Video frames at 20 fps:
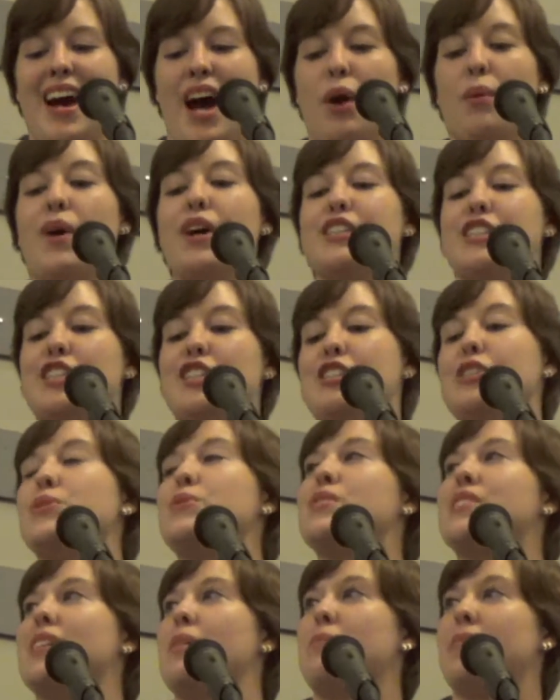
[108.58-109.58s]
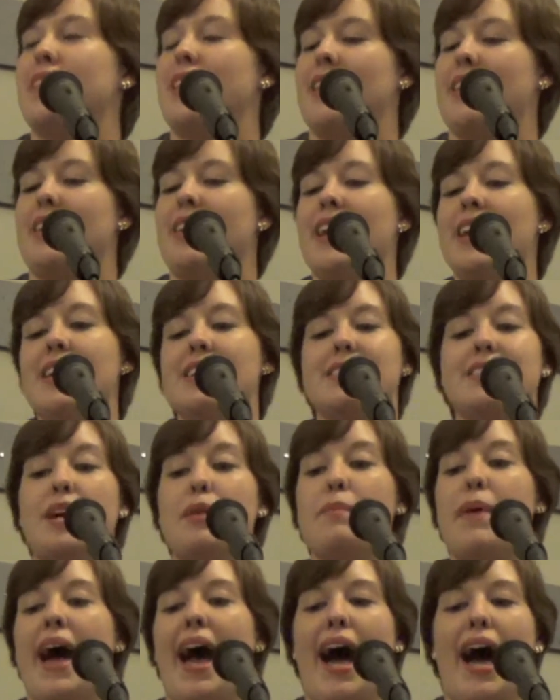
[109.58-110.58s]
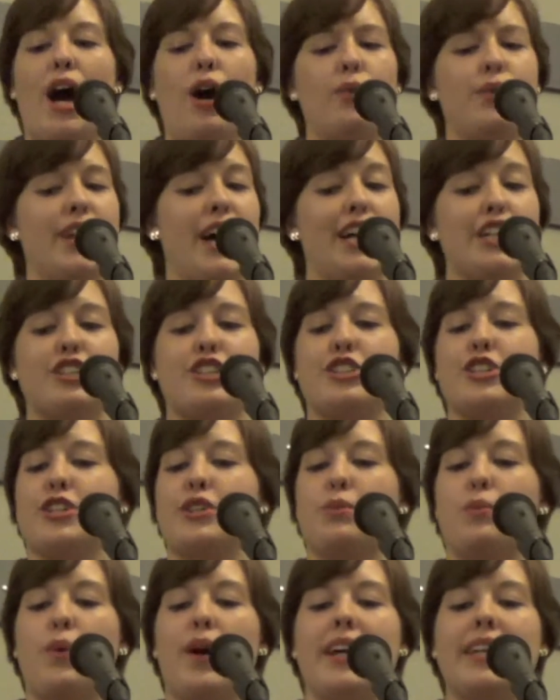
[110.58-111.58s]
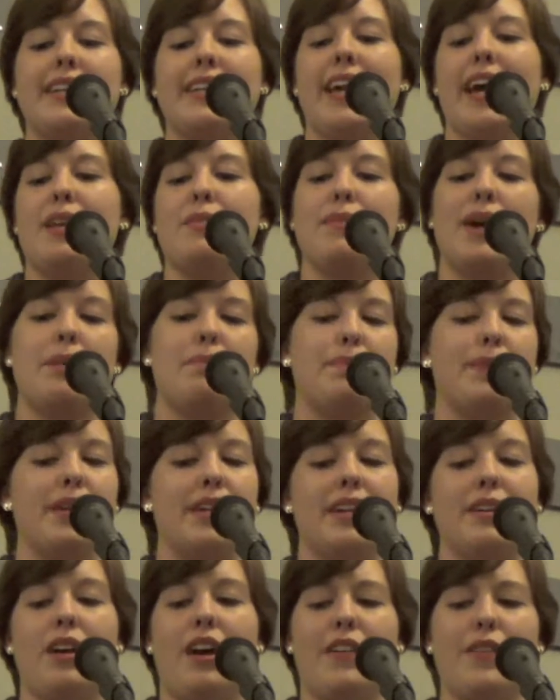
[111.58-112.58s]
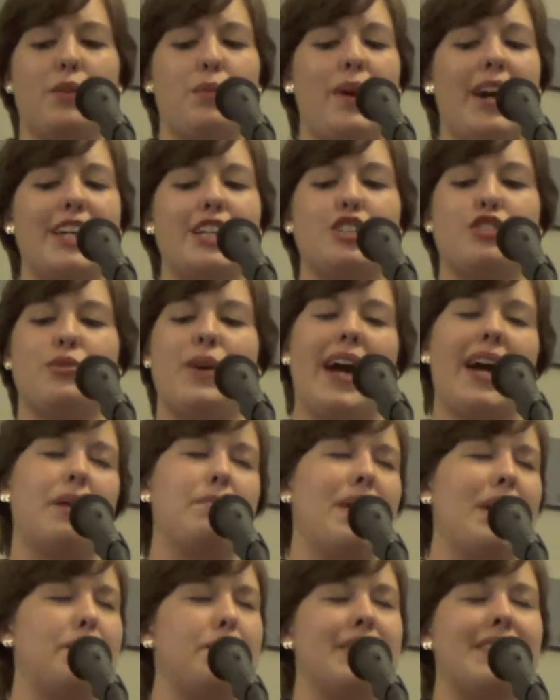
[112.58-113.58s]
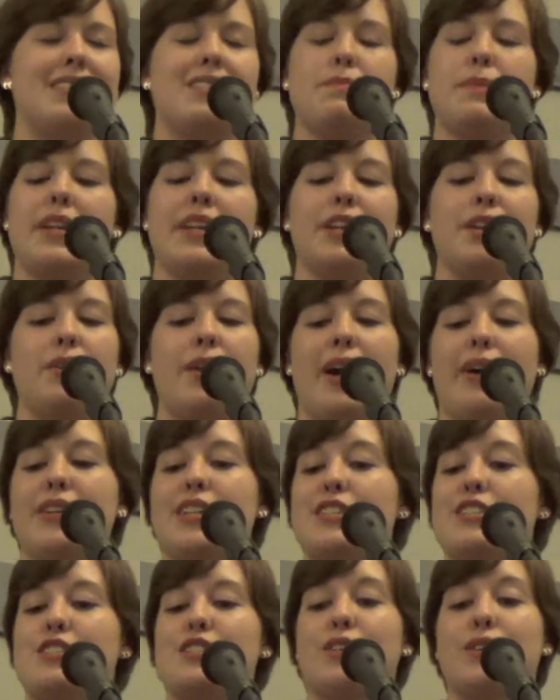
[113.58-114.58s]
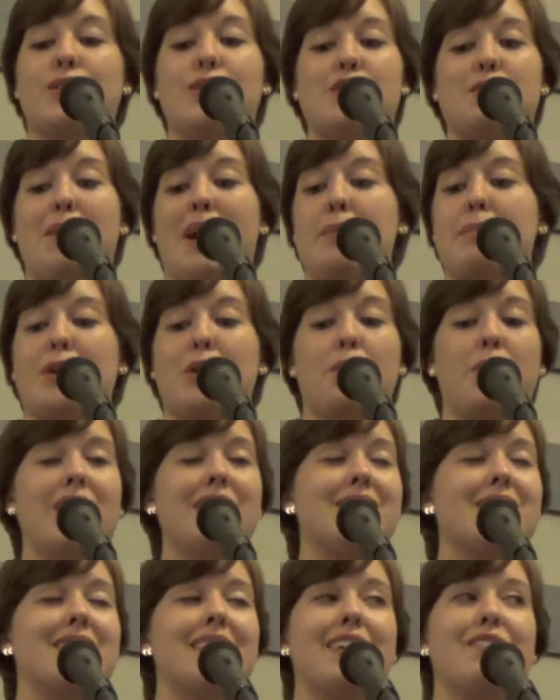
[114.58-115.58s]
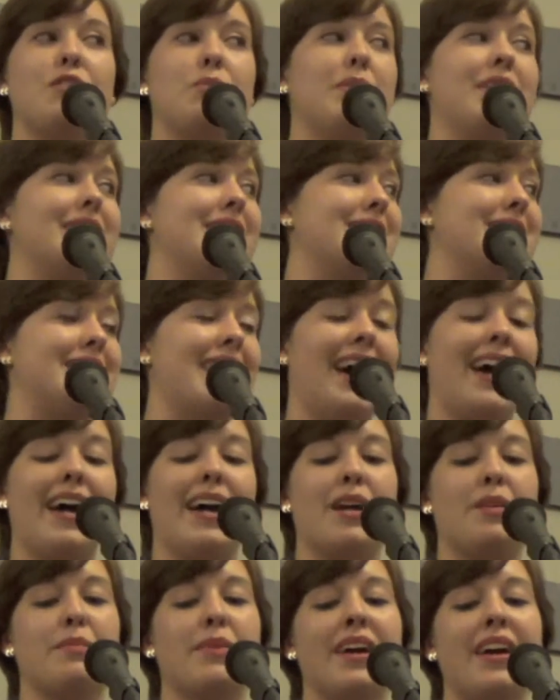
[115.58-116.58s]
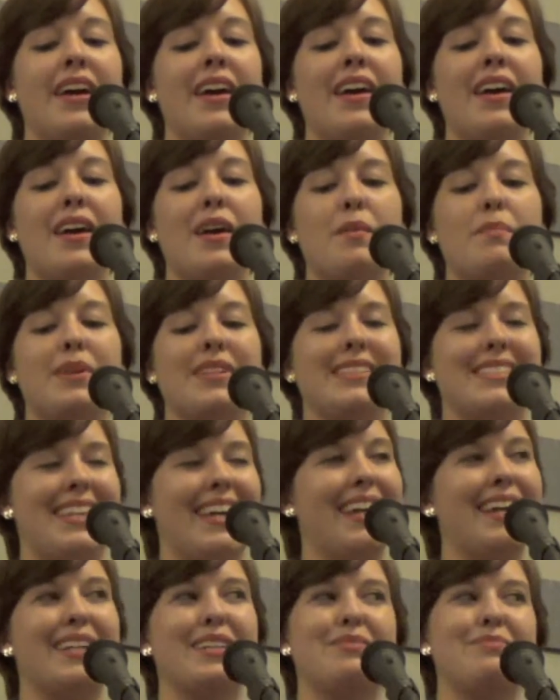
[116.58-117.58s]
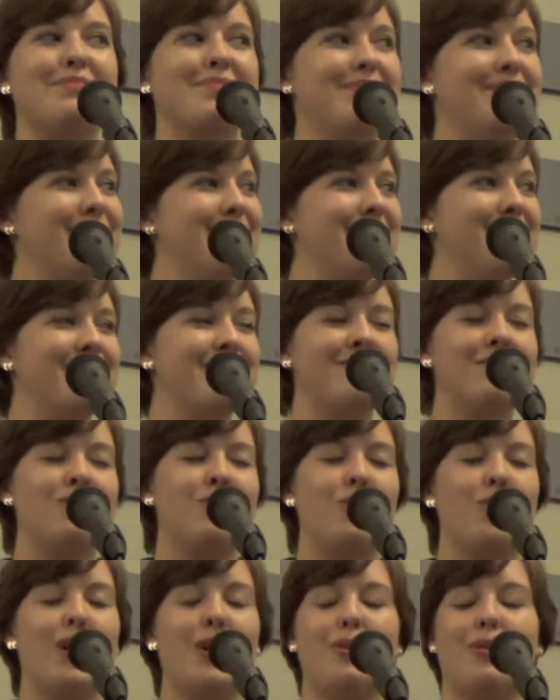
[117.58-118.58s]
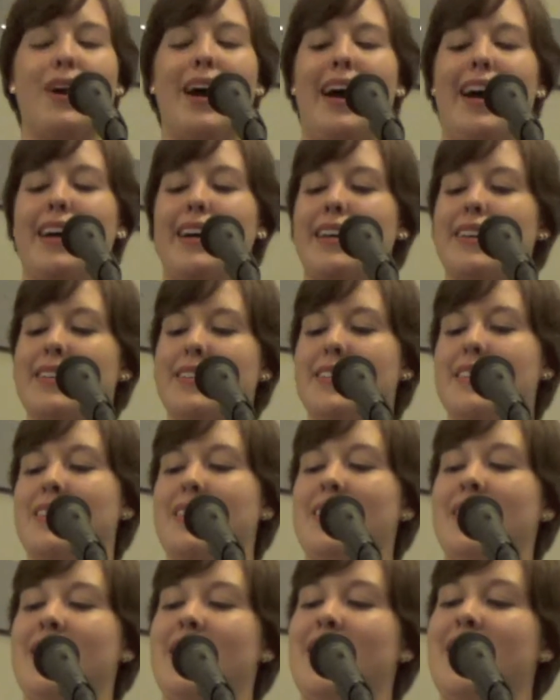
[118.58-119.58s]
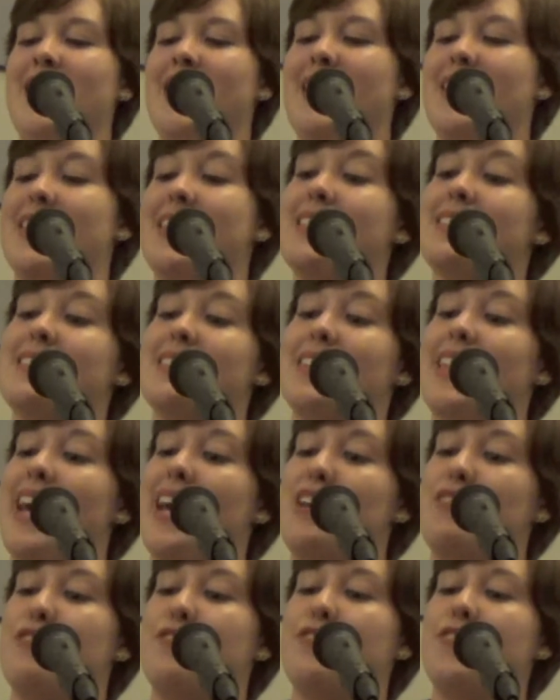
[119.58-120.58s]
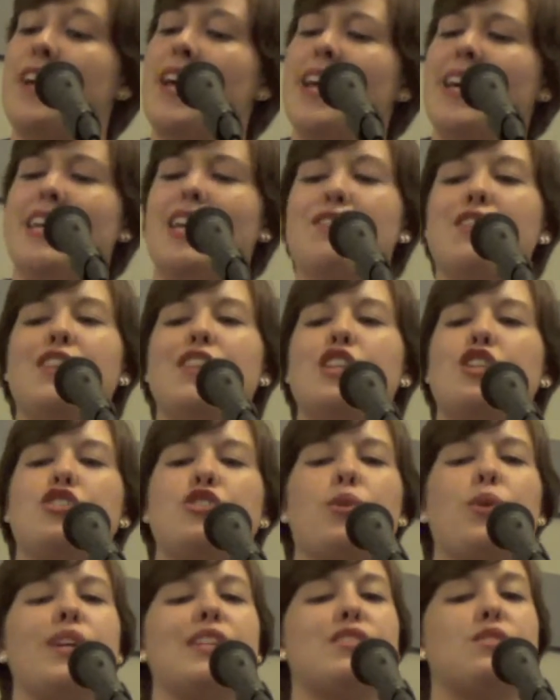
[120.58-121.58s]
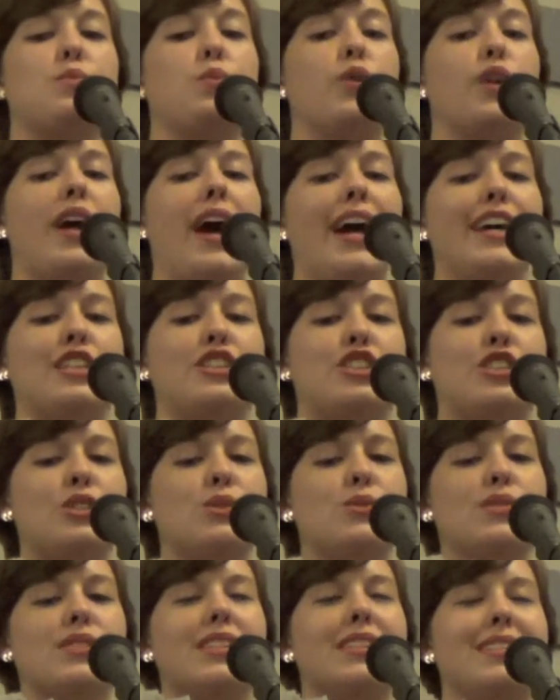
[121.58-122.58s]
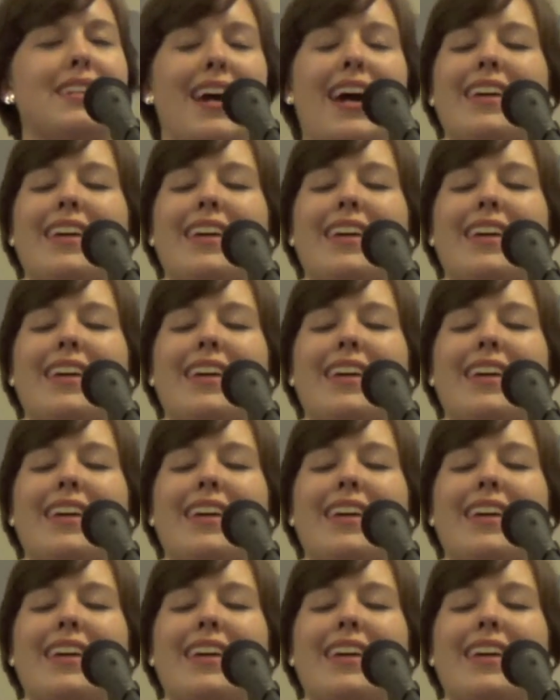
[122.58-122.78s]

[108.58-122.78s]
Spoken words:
I want to do something, somehow, not sure what yet. Might be on the right track, might be spinning around in circles, might be wasting everybody's time, but damn, what a ride. This life, given the choice, would I choose it?